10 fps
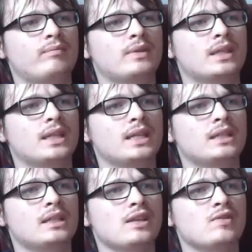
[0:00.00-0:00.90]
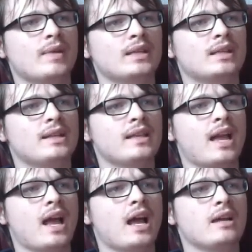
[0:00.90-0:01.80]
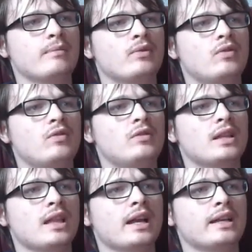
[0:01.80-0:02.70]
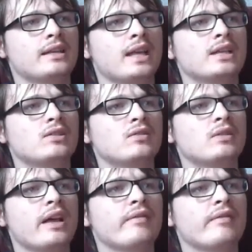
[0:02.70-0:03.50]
the statue is basically an eyeball, and like, I guess you could have